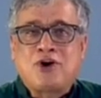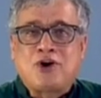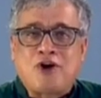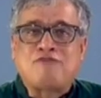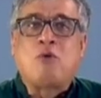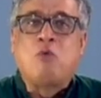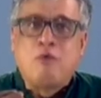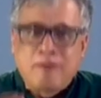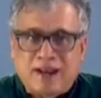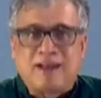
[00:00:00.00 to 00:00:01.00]
of the
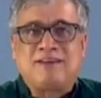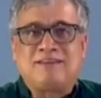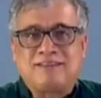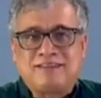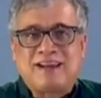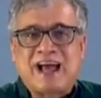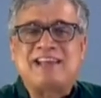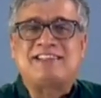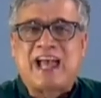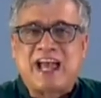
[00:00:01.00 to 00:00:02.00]
woman
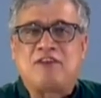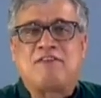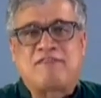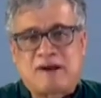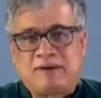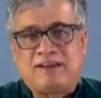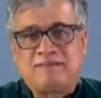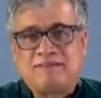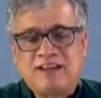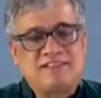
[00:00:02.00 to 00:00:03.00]
as the head of the family.
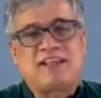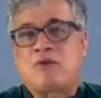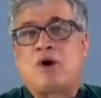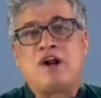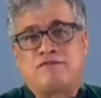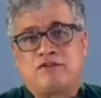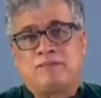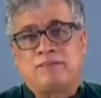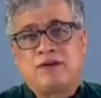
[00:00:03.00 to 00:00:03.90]
Isn't that wonderful?